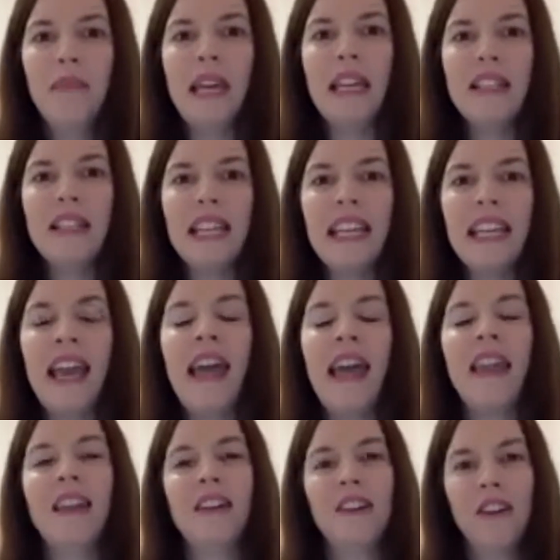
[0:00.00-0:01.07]
being
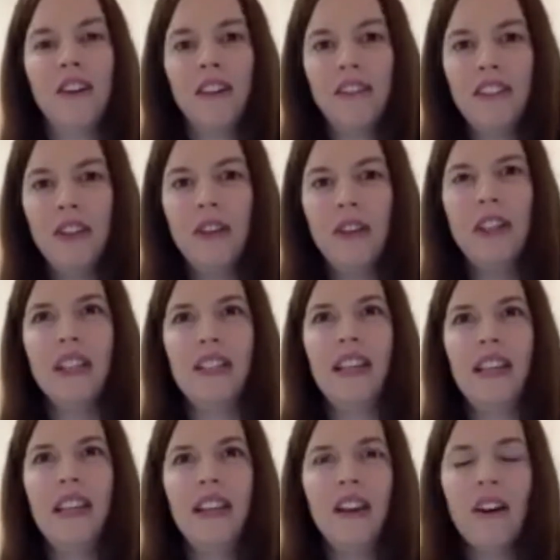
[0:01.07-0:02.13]
together, of
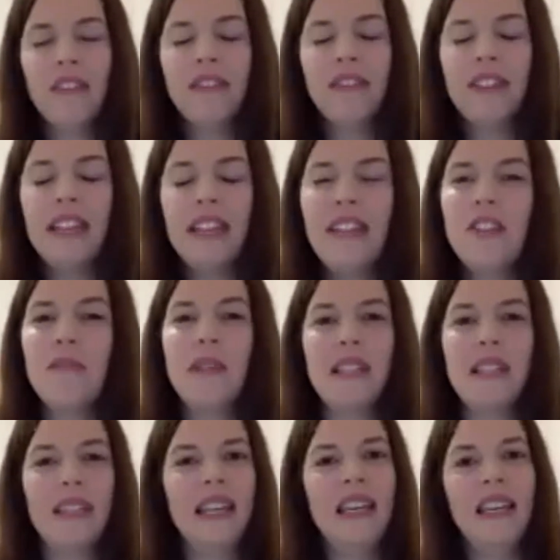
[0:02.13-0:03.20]
unity, of
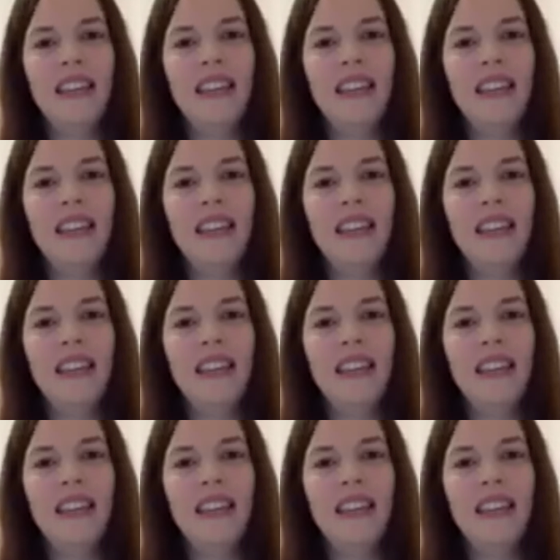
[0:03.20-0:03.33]
intimacy,